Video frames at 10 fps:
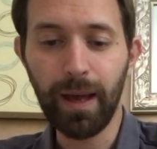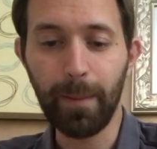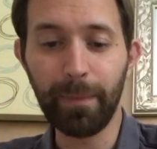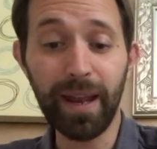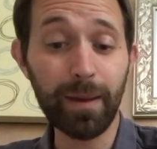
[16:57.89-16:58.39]

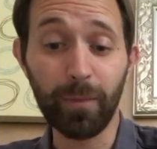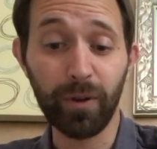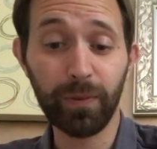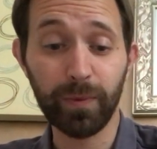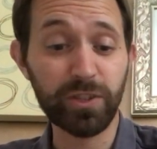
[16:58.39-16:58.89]
and
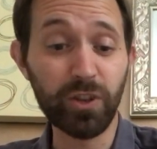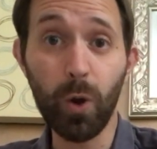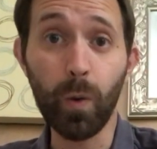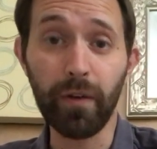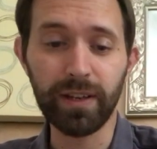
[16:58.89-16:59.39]
Behemoth was
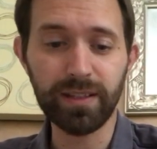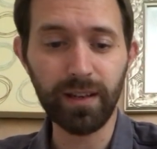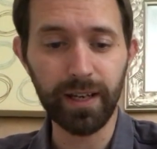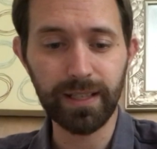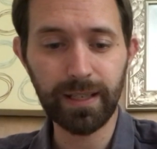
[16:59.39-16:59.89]
nowhere in
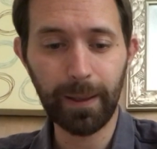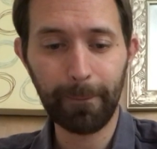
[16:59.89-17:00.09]
sight.